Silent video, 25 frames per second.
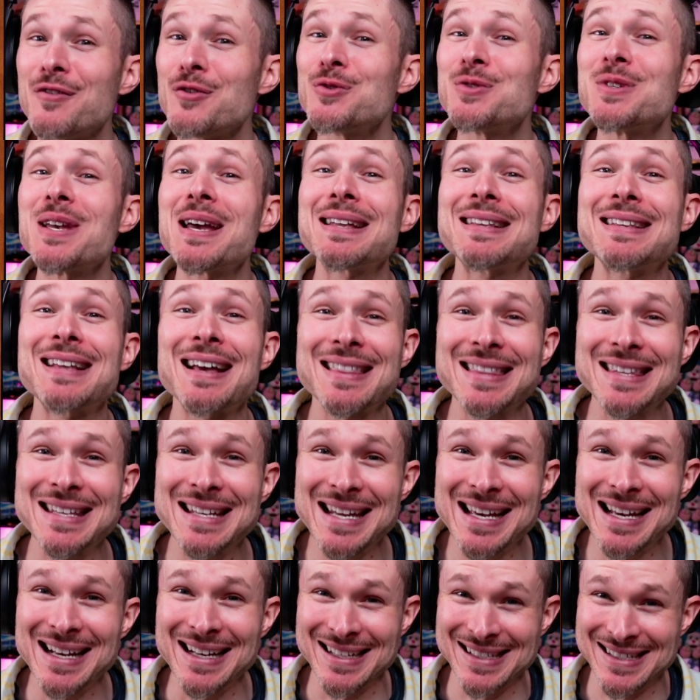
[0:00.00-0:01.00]
you take nothing
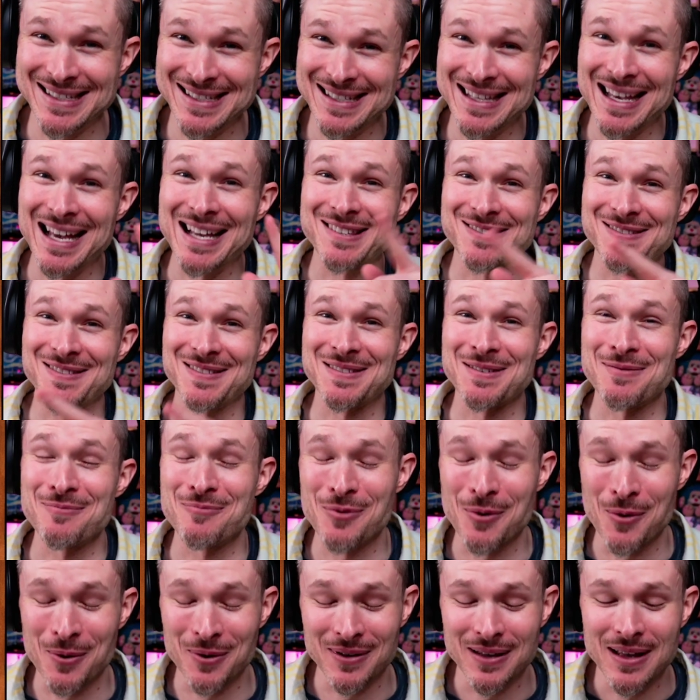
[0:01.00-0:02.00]
else, that's what's
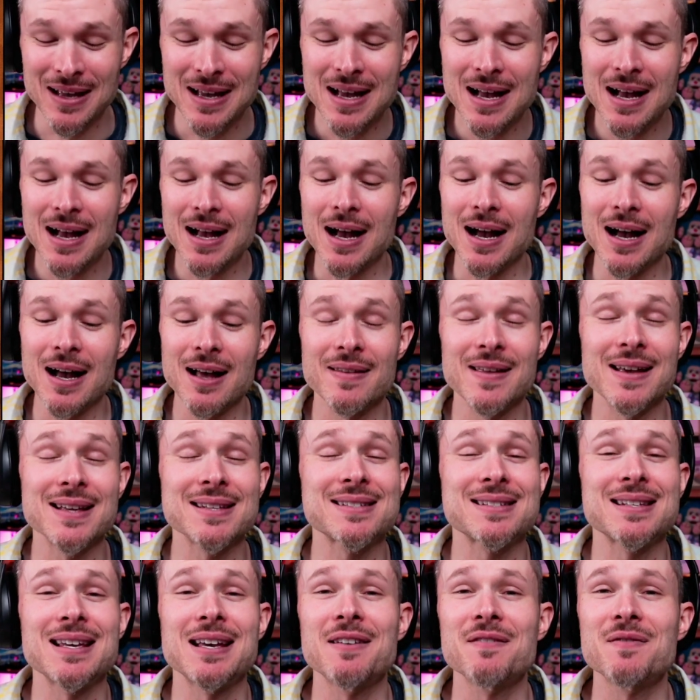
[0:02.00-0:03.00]
important. Uh, that
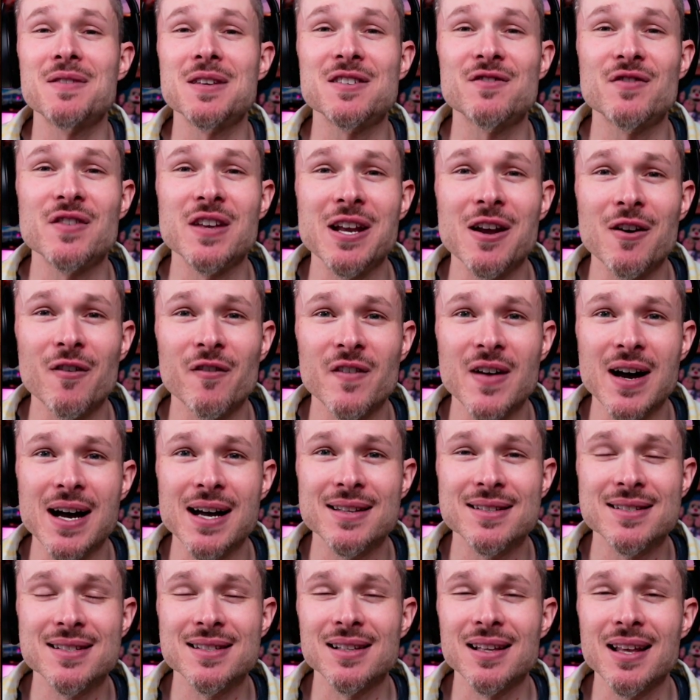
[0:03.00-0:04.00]
said, if this video
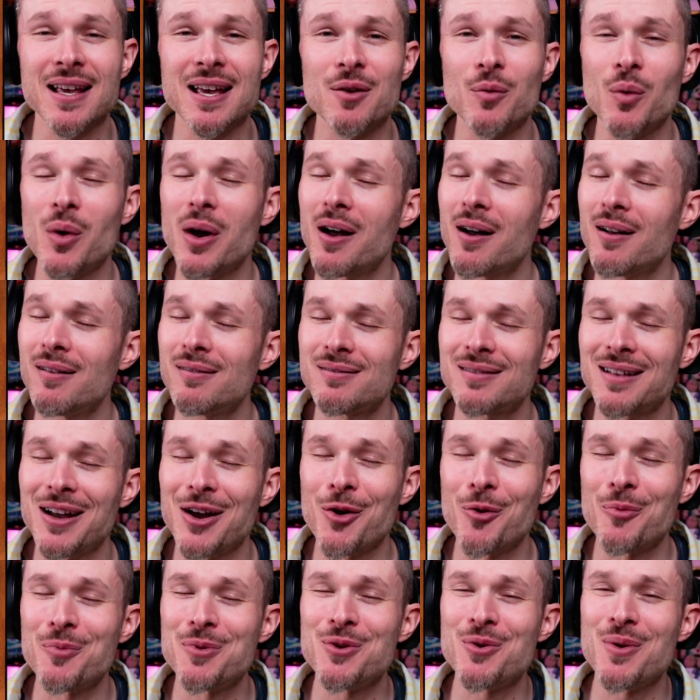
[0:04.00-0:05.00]
finds you late, well, I
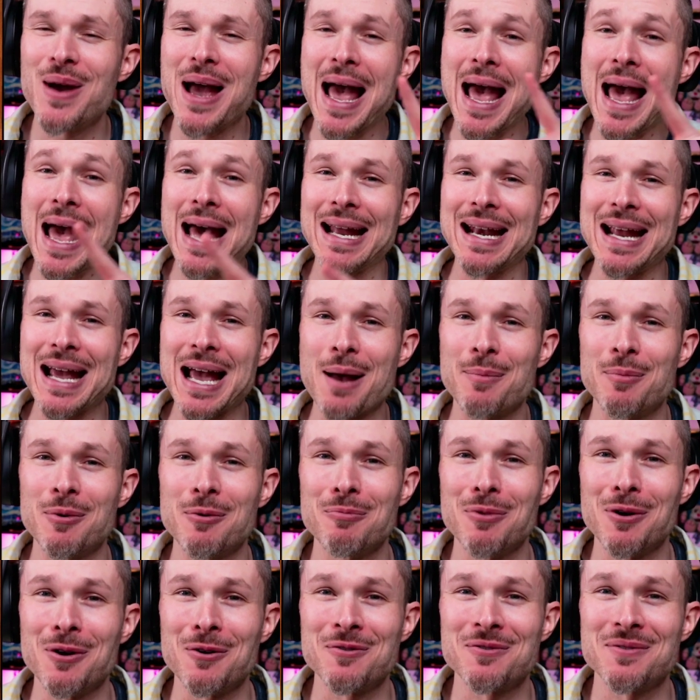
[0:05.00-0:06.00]
hope you had a happy
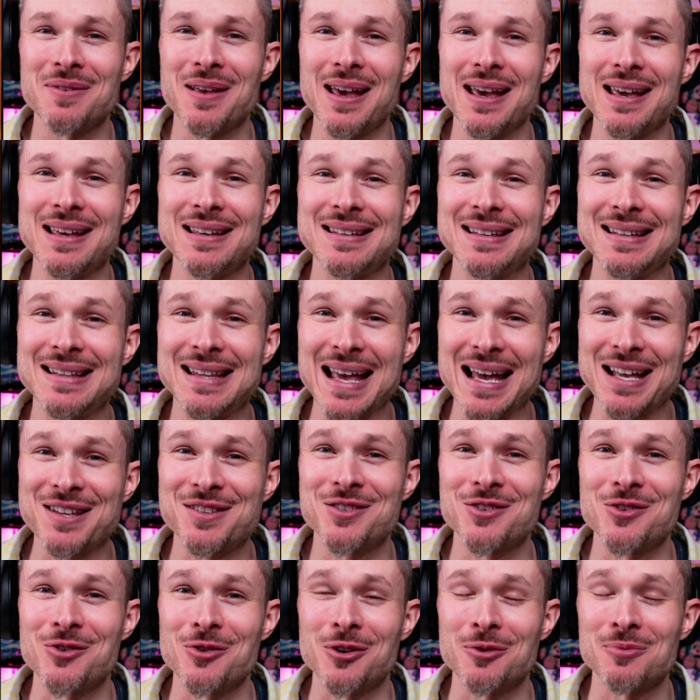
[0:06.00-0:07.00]
birthday in that
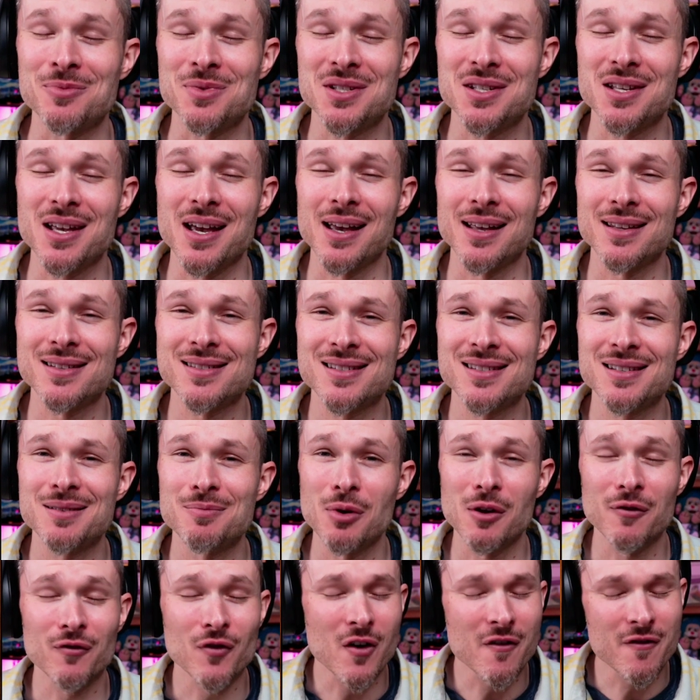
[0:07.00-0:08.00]
circumstance.
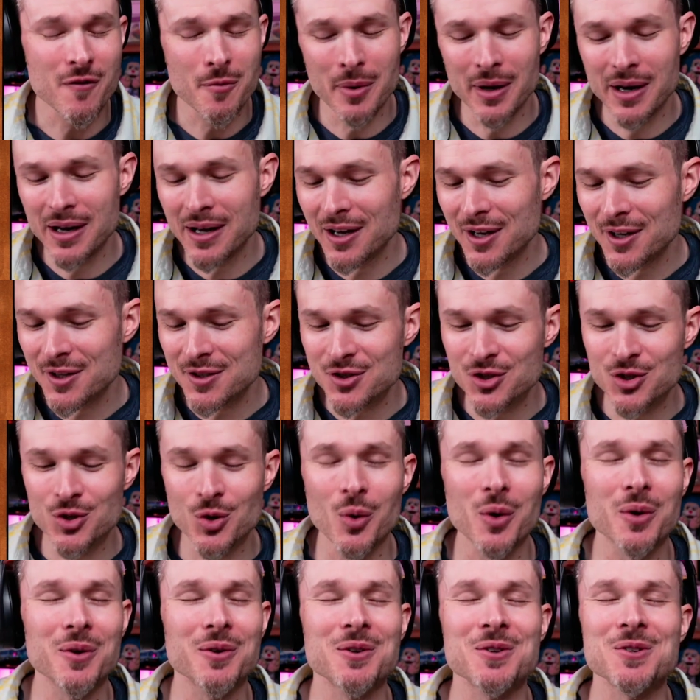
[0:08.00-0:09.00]
But for everybody else
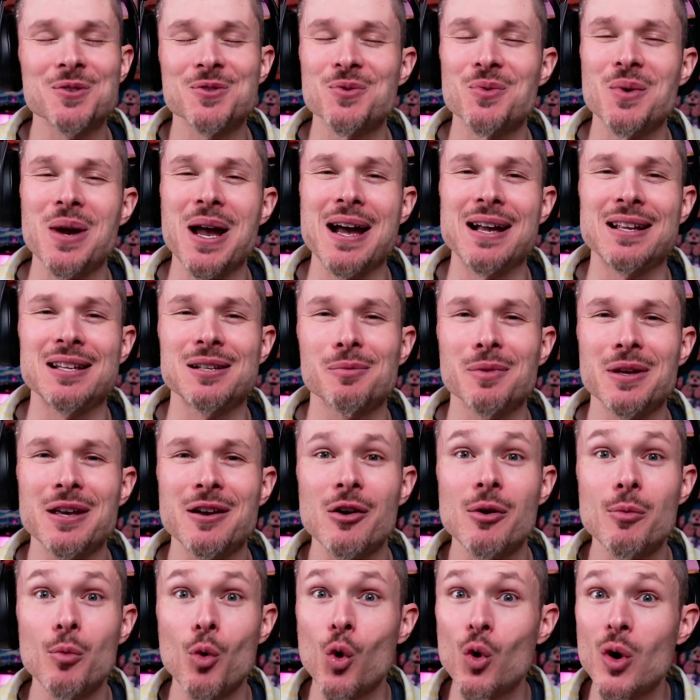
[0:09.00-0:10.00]
joining us randomly
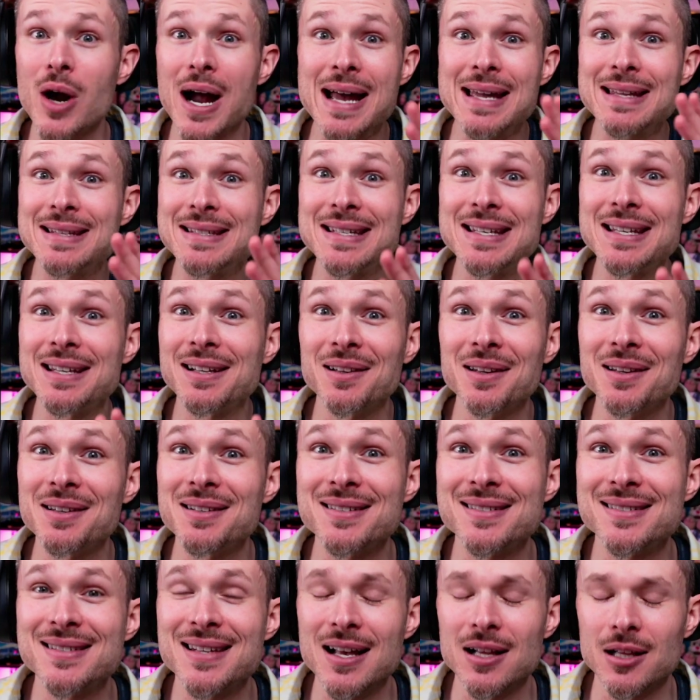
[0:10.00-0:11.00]
or more ideally
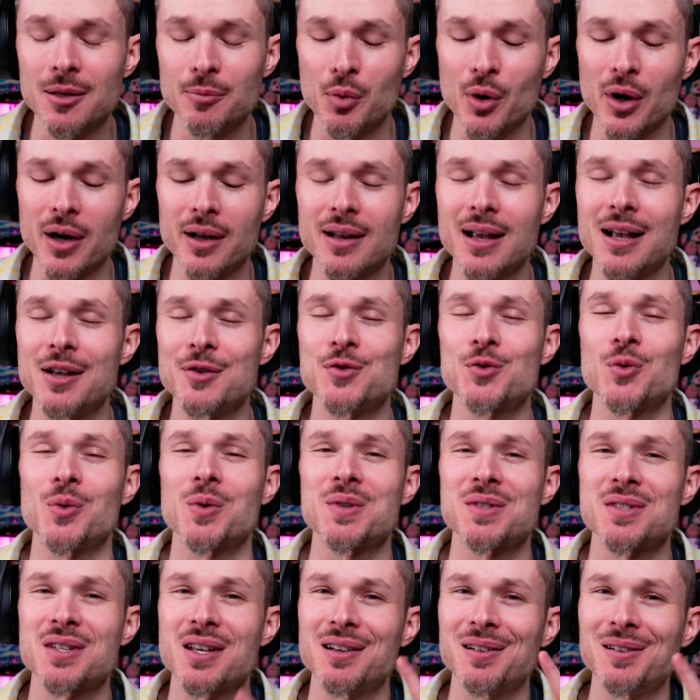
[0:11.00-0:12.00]
to celebrate, I just
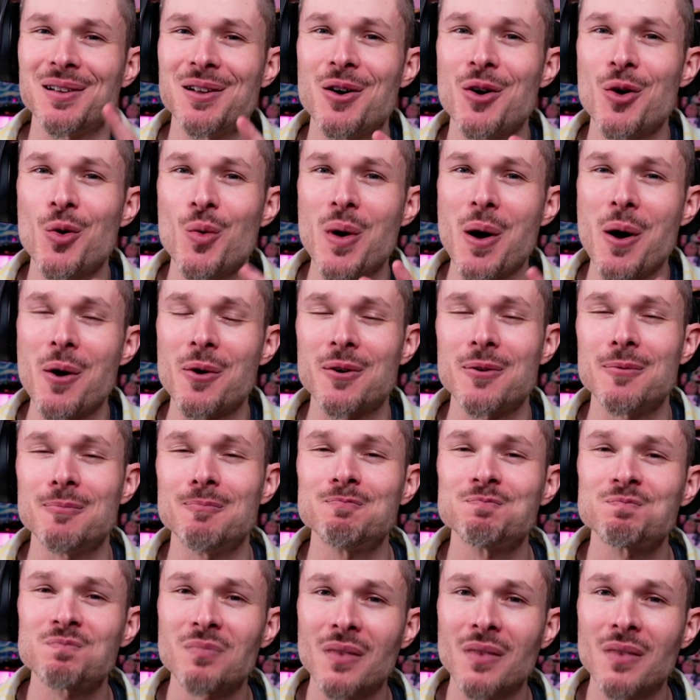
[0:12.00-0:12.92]
want to say hello, welcome,